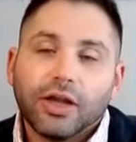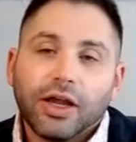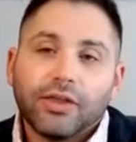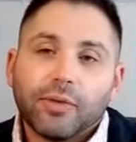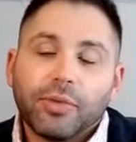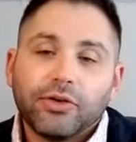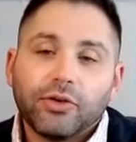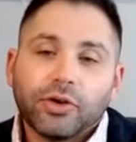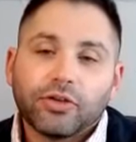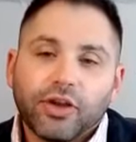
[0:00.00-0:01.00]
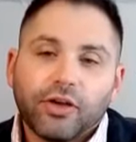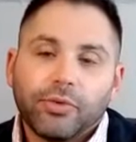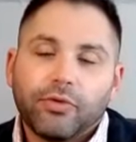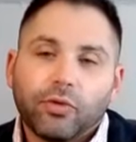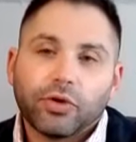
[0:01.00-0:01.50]
And that by doing stuff
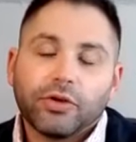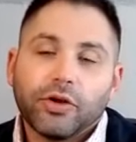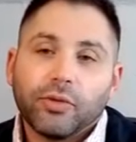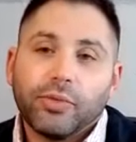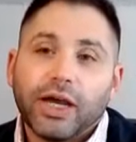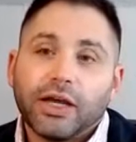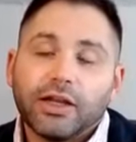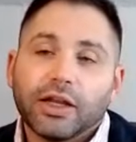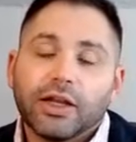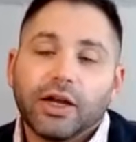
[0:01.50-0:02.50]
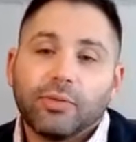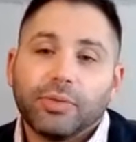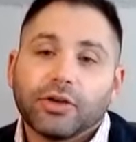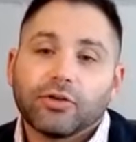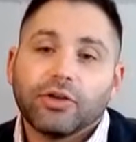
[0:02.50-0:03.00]
before you go to bed, it can help
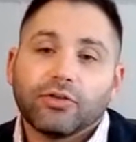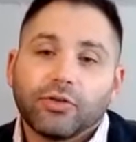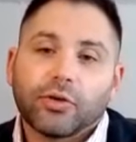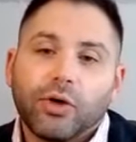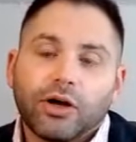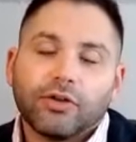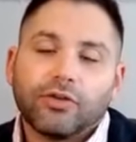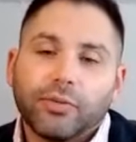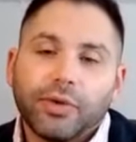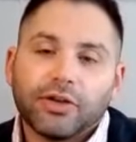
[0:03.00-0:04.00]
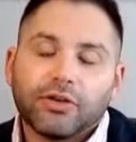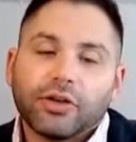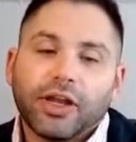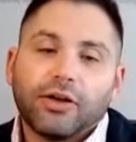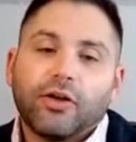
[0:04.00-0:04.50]
increase sort of the quality of sleep and in
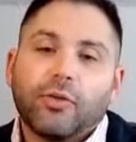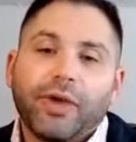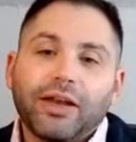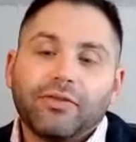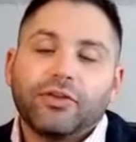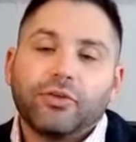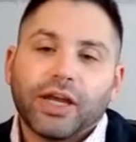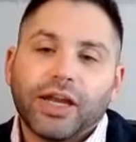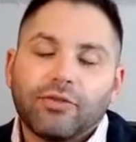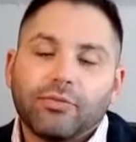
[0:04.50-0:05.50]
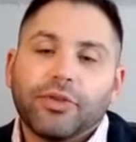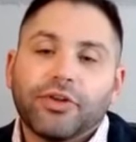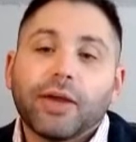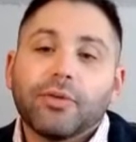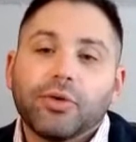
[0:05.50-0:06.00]
turn get all the benefits you get out of the
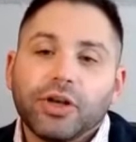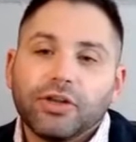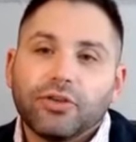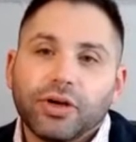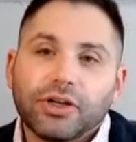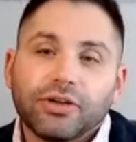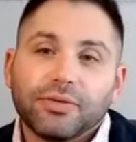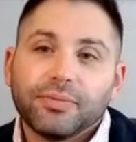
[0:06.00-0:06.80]
time you put into it.